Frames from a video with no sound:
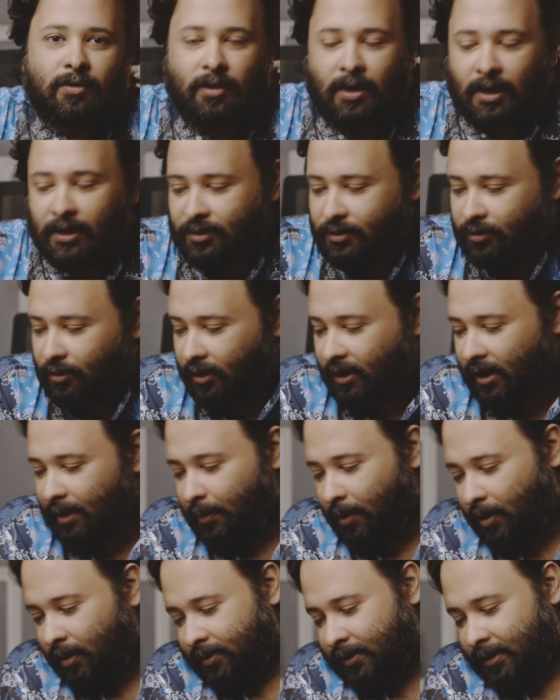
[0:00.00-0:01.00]
So let's talk
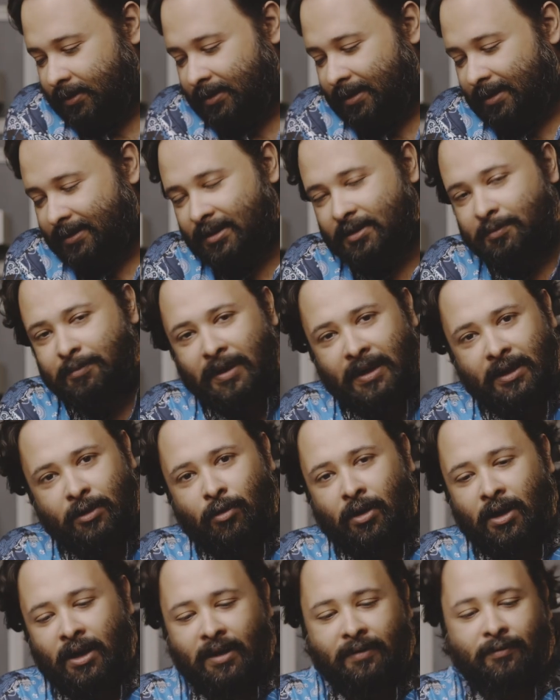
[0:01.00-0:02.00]
about this lens's
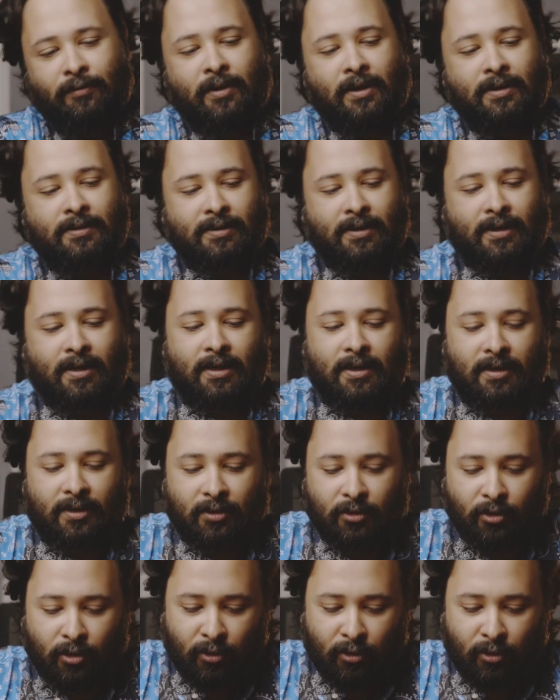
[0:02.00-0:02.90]
build quality for a second.